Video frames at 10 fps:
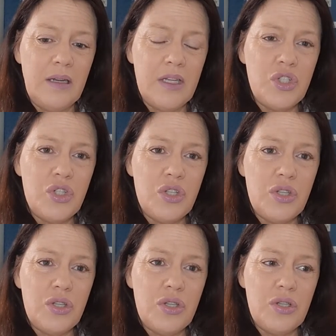it's
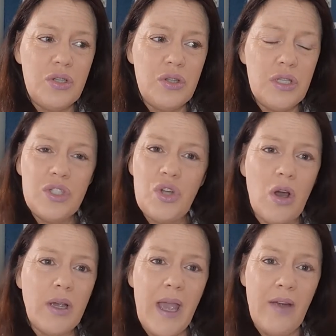it's
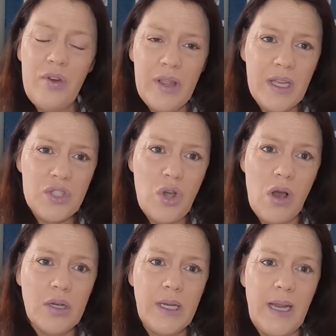all, everything is
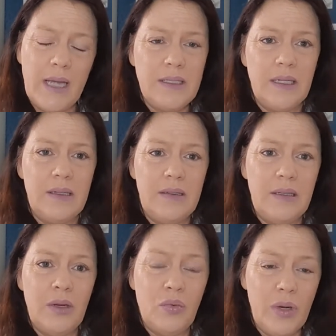all connected.
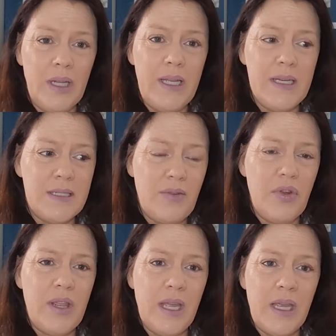It really is.
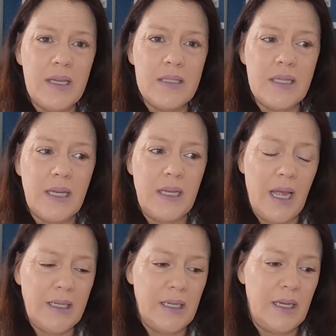Everything is
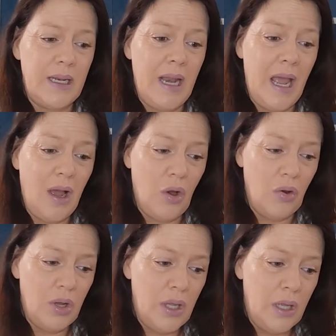connected. Now,